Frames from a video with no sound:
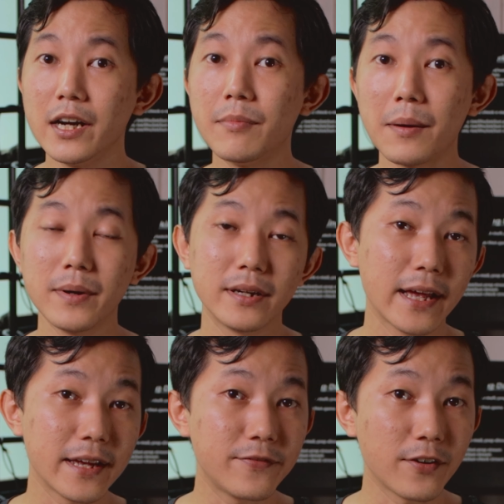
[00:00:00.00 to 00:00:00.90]
Remember
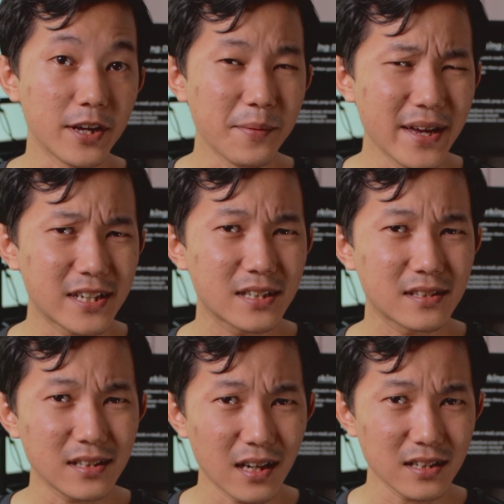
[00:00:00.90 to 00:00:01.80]
that if your image
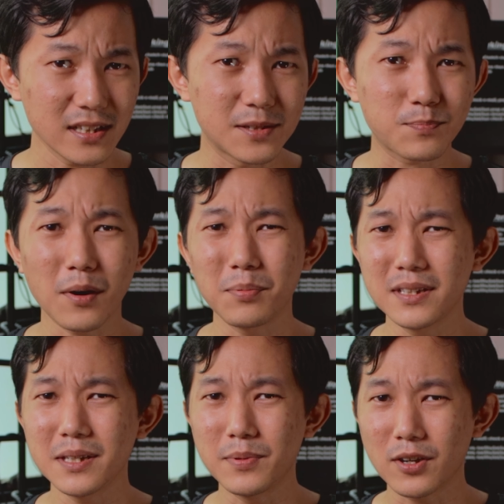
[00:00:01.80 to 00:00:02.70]
sucks, it's
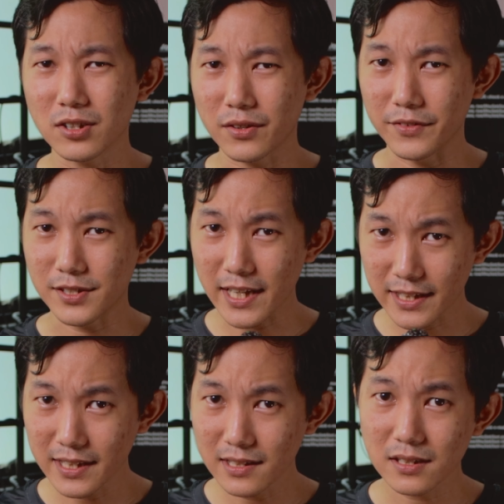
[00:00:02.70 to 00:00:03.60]
probably because of your
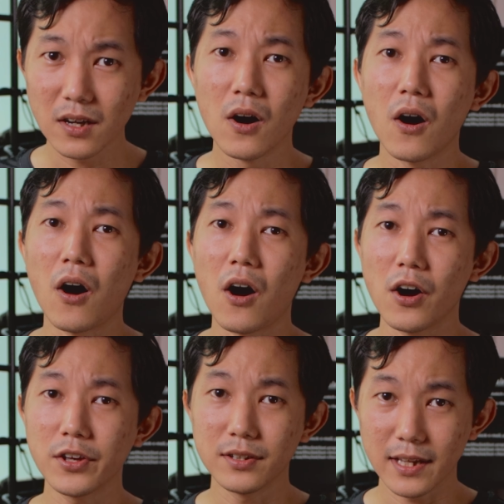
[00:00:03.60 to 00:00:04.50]
settings
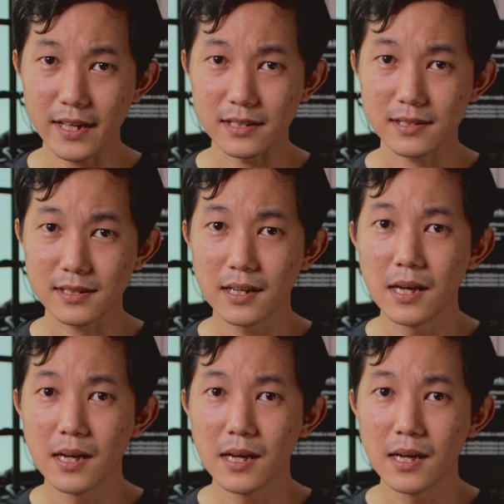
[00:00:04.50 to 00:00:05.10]
or your lens.